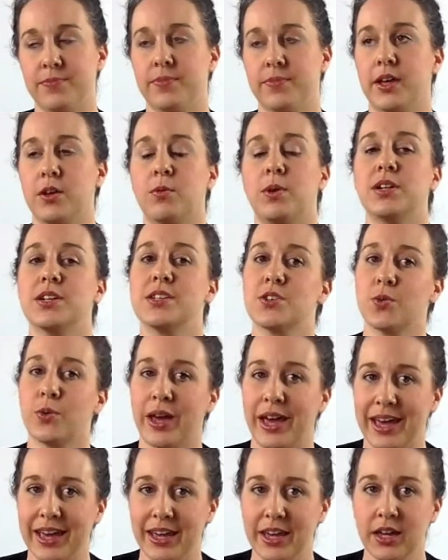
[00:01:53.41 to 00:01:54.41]
And while it's
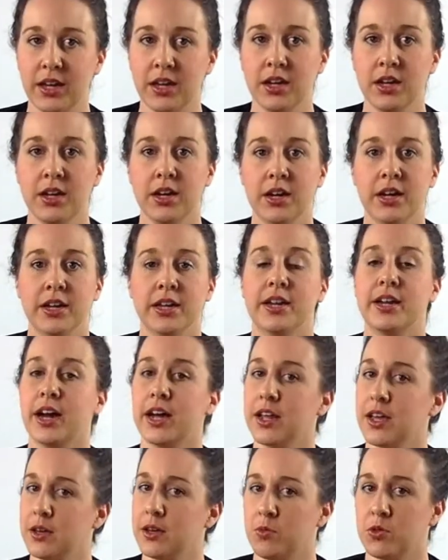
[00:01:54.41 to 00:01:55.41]
okay, you got
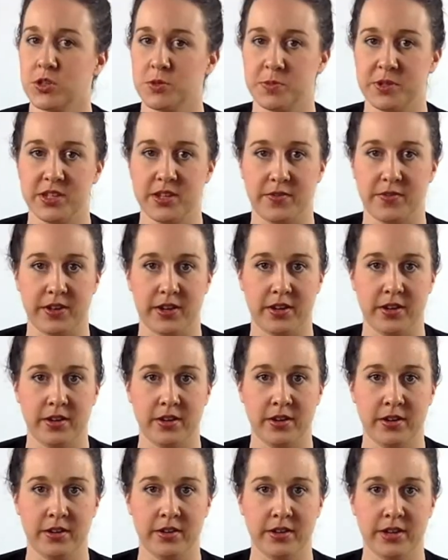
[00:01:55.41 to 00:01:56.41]
to get more specific.
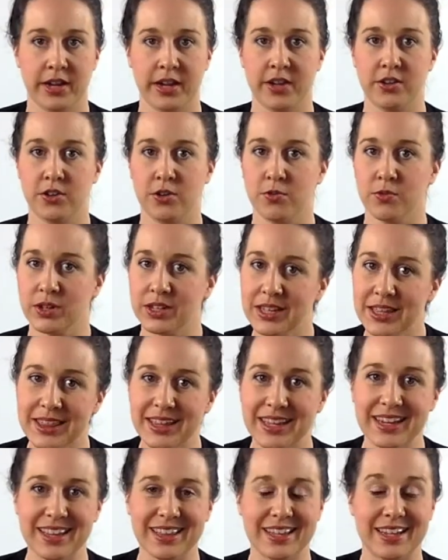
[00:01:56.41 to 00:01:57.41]
Okay, do you really
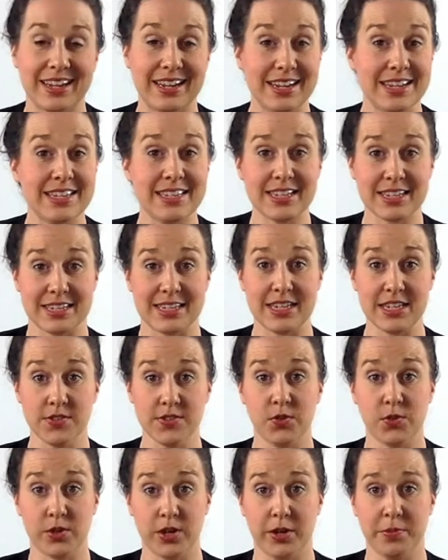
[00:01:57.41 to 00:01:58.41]
think that any
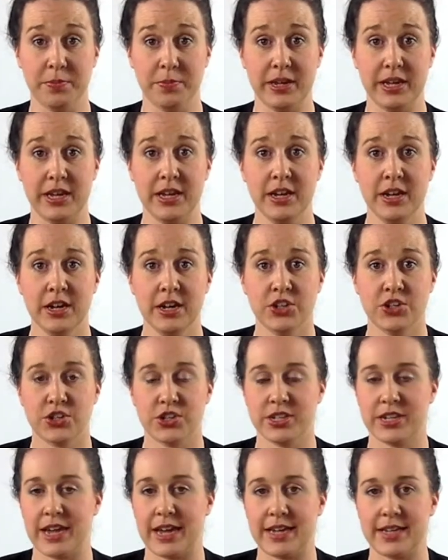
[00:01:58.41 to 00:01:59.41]
successful company
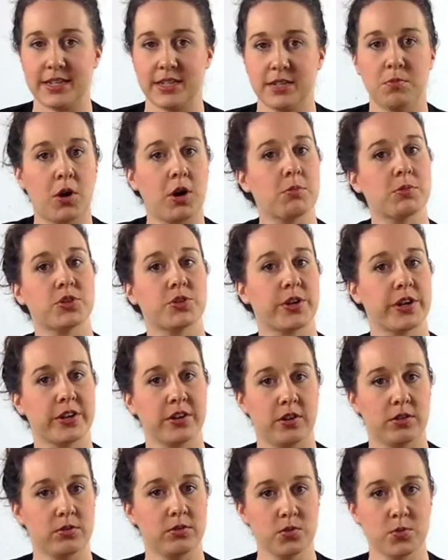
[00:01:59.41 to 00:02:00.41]
just has some arbitrary
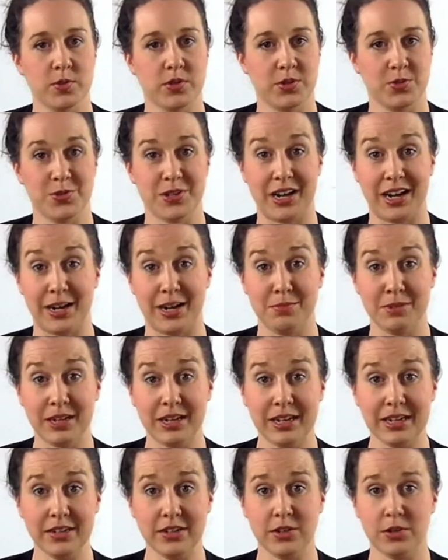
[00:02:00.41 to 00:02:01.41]
goals with no
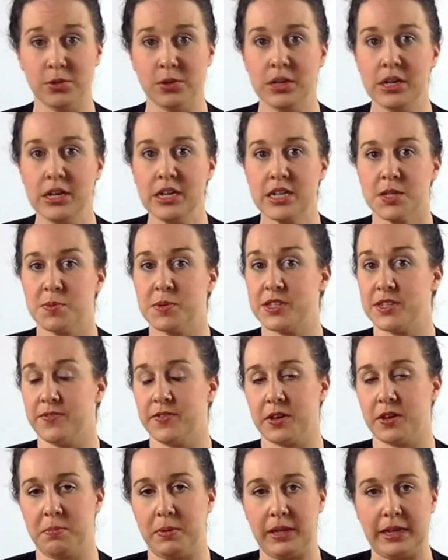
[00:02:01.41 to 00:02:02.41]
timeline, no
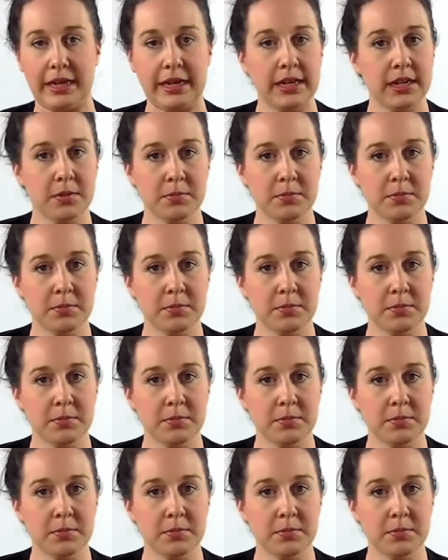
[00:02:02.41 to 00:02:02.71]
specific plan